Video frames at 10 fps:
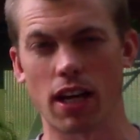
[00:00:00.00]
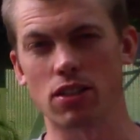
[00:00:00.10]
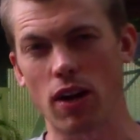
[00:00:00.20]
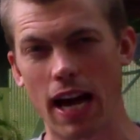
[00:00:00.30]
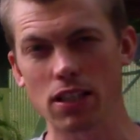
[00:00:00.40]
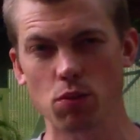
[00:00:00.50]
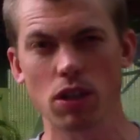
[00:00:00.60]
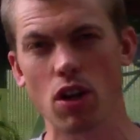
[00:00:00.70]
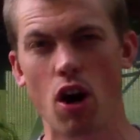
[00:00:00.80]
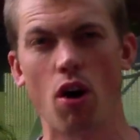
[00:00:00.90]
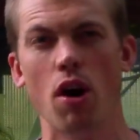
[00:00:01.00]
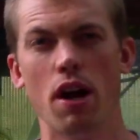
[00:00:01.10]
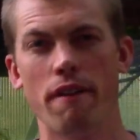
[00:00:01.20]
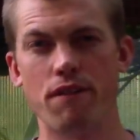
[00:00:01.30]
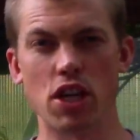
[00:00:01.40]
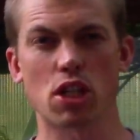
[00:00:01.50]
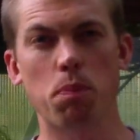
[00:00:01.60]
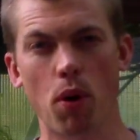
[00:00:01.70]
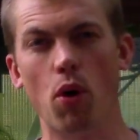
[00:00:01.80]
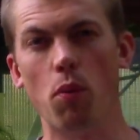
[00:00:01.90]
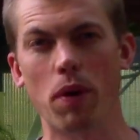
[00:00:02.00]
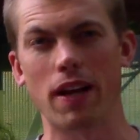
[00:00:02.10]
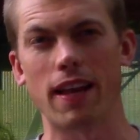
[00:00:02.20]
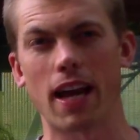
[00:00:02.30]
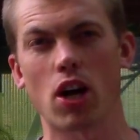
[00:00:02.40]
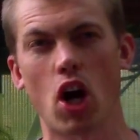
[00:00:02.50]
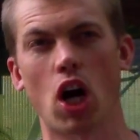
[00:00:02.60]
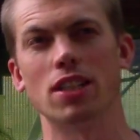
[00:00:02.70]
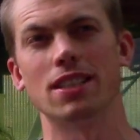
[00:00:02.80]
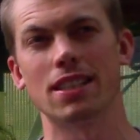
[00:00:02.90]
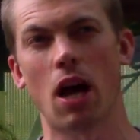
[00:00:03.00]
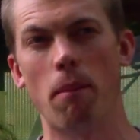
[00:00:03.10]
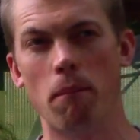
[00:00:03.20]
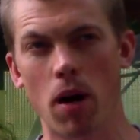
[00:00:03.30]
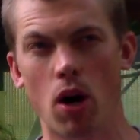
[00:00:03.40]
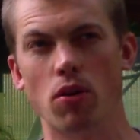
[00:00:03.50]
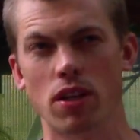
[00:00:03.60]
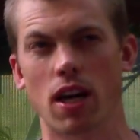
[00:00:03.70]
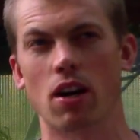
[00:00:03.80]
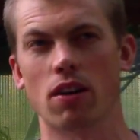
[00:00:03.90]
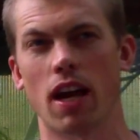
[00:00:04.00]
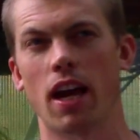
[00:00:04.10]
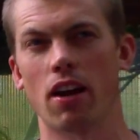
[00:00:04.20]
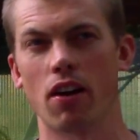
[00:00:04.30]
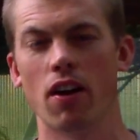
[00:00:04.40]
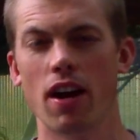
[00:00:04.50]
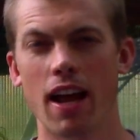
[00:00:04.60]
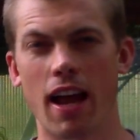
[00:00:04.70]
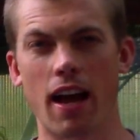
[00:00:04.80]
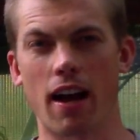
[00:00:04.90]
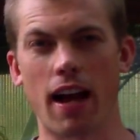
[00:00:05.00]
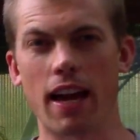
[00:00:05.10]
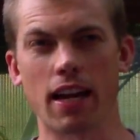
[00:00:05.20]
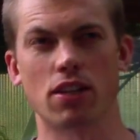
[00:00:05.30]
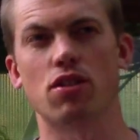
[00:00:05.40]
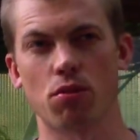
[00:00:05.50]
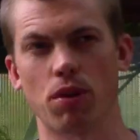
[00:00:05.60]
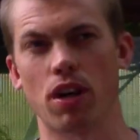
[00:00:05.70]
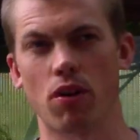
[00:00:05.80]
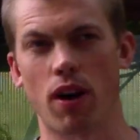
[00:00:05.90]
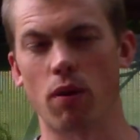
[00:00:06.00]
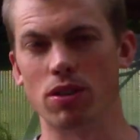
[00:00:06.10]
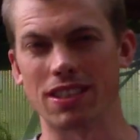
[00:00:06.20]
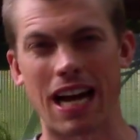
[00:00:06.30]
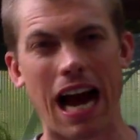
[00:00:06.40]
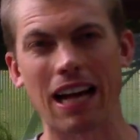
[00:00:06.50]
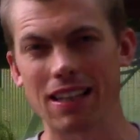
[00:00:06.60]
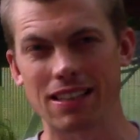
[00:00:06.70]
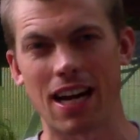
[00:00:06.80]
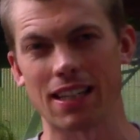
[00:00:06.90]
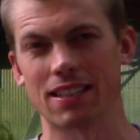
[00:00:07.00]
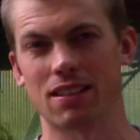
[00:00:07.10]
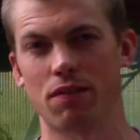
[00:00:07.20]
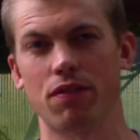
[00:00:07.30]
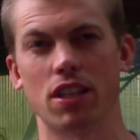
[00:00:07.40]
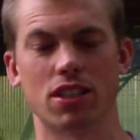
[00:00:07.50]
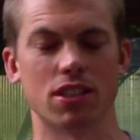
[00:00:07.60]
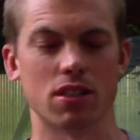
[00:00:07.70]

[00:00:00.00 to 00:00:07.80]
Okay, so as we know, fish poop, and that causes ammonia, okay, or uh, NH3, all right, which is highly toxic to fish.